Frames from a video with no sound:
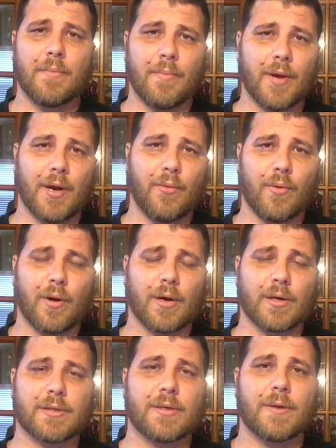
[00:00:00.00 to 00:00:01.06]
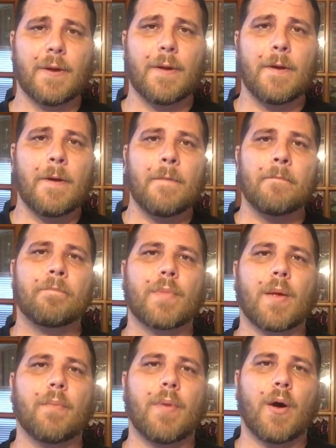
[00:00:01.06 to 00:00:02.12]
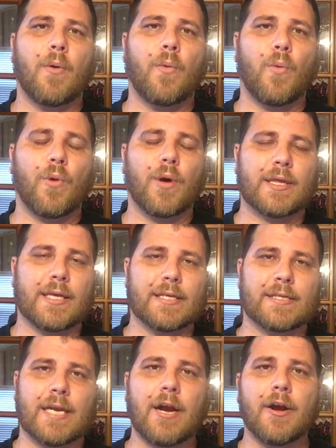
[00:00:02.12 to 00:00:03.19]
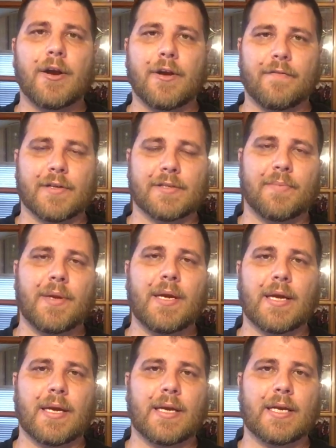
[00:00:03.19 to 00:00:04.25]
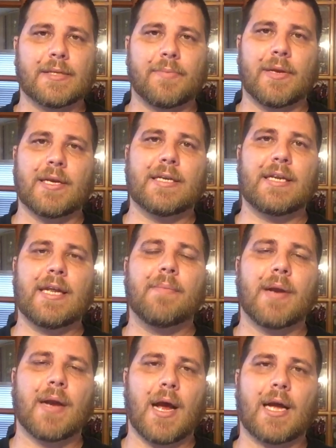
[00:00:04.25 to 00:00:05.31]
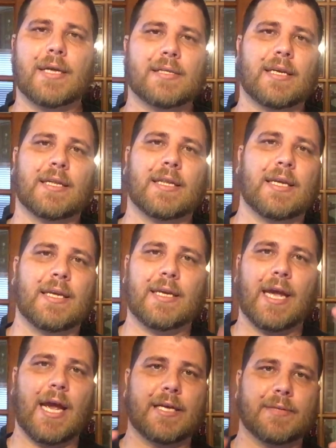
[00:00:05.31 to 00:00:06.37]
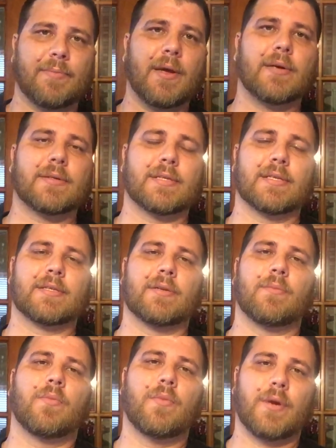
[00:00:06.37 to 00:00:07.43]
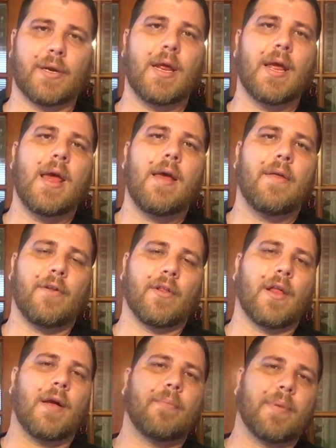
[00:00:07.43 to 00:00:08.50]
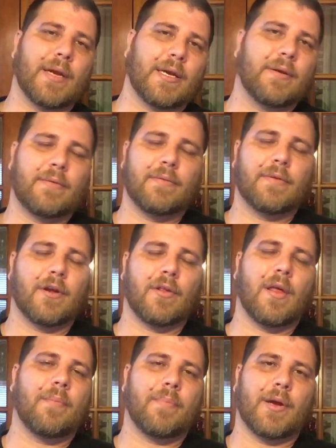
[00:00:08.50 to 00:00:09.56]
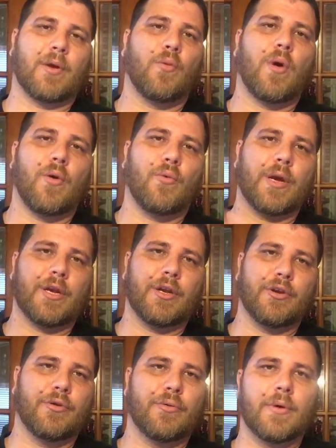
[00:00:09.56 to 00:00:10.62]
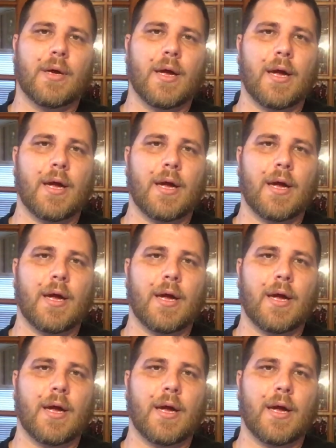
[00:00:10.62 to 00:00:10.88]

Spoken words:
but it works. But what this narrative has been demonizing the cash bail system when they're lumping what we do,